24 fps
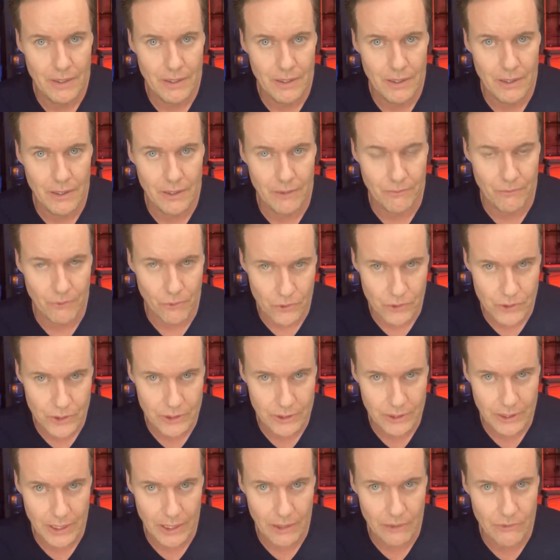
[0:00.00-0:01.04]
And
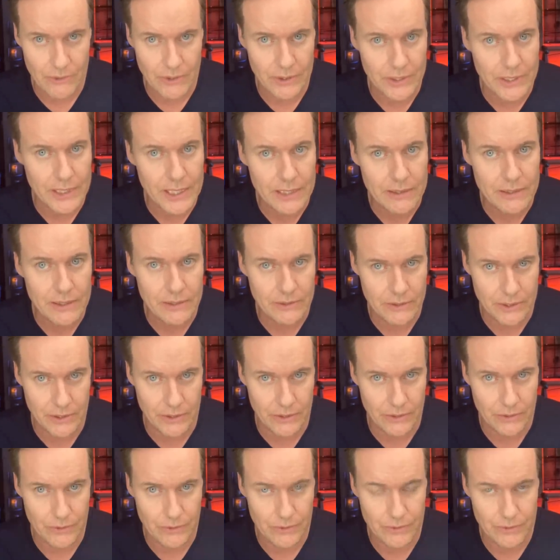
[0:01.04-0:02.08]
unfortunately, I was addicted to
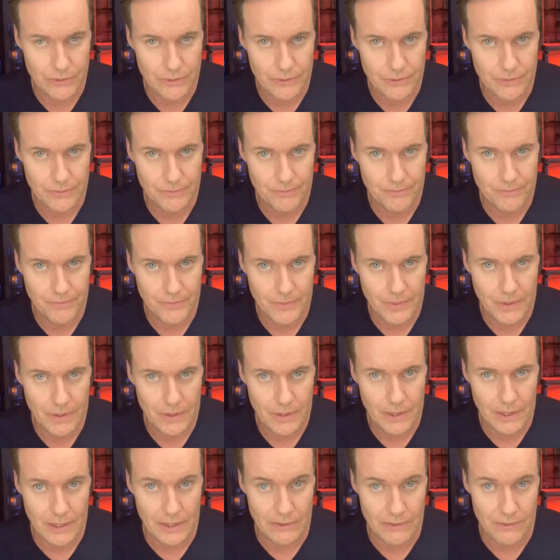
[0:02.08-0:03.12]
you.
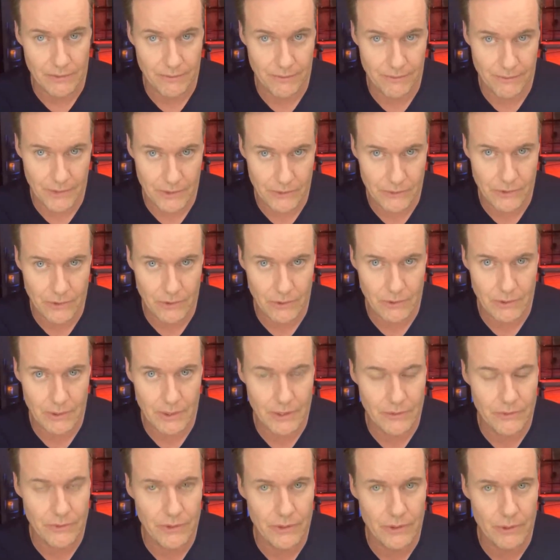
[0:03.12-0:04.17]
And it's physical,
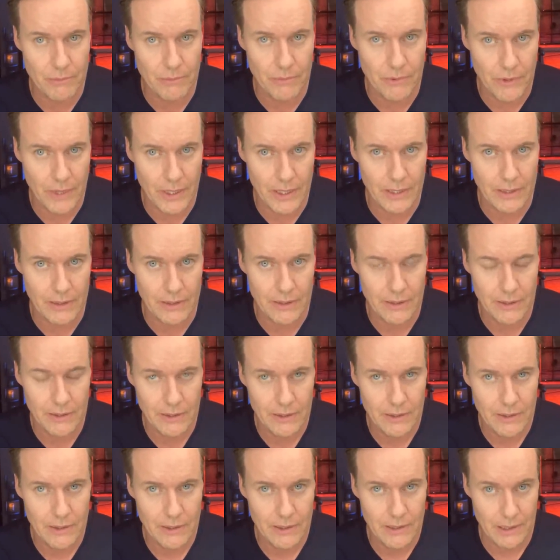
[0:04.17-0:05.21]
it's in the brain,
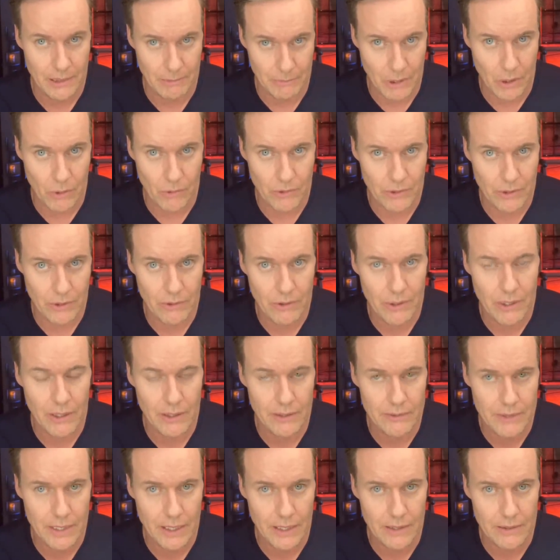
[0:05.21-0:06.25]
and I'm going no
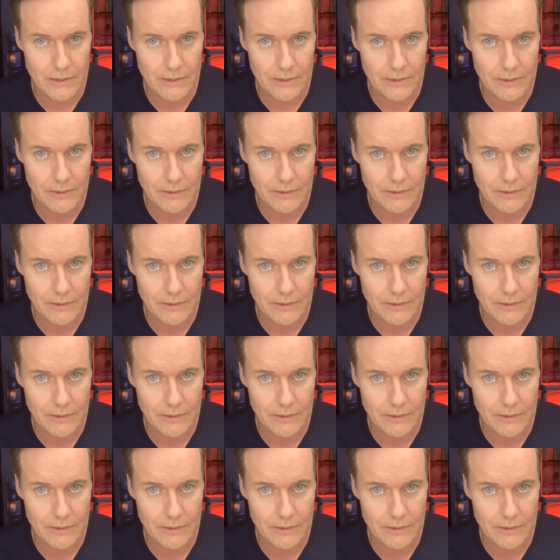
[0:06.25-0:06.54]
contact.